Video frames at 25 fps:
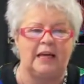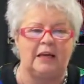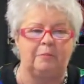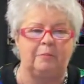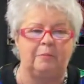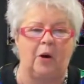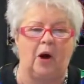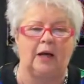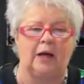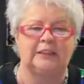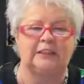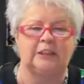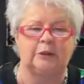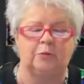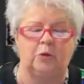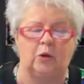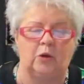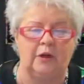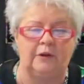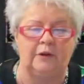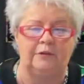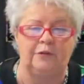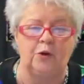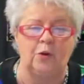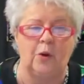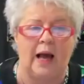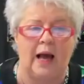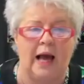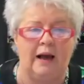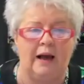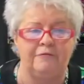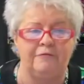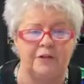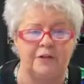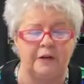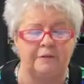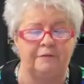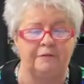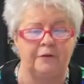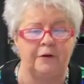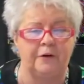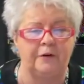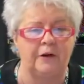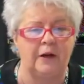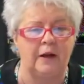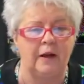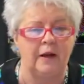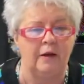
it possible if you have different